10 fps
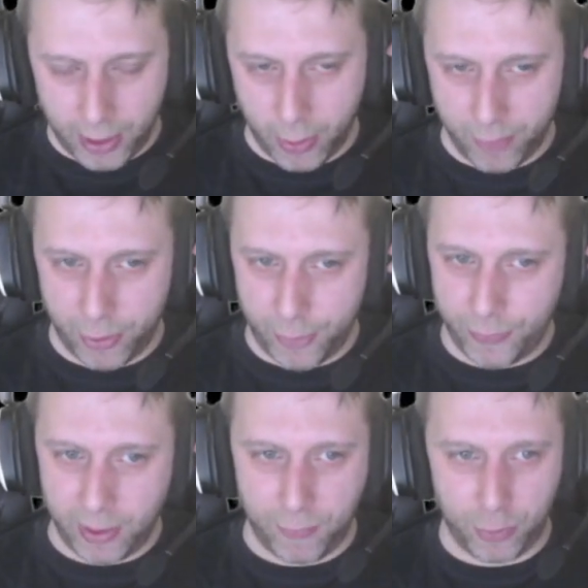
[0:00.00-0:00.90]
However,
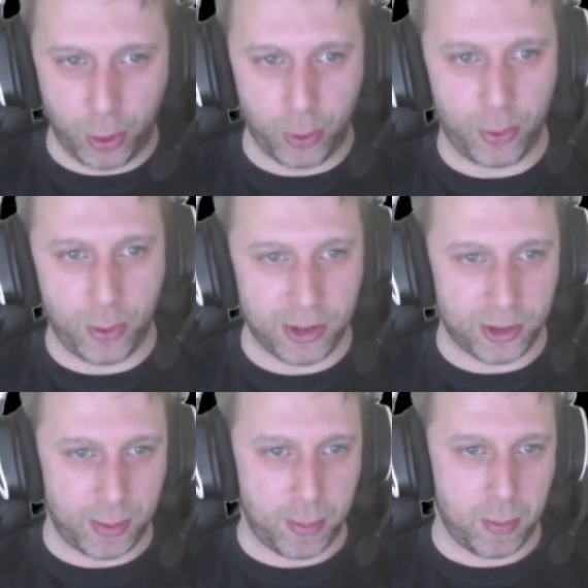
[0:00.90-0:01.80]
even though
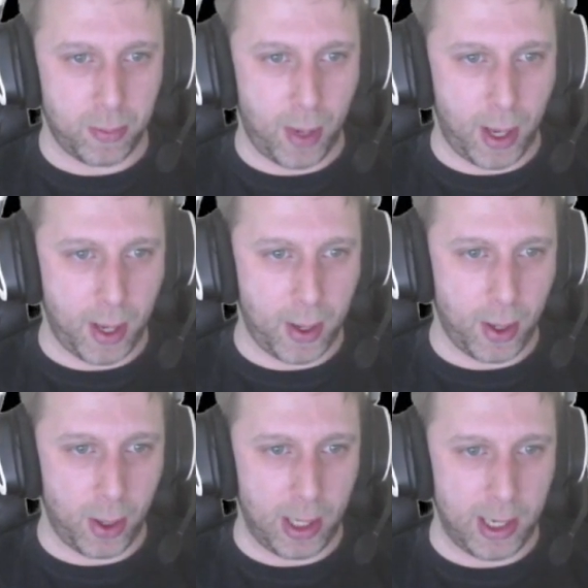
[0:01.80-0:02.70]

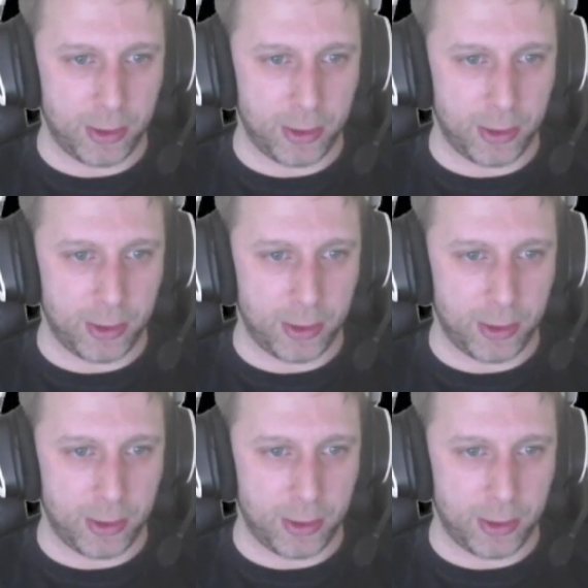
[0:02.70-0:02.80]
it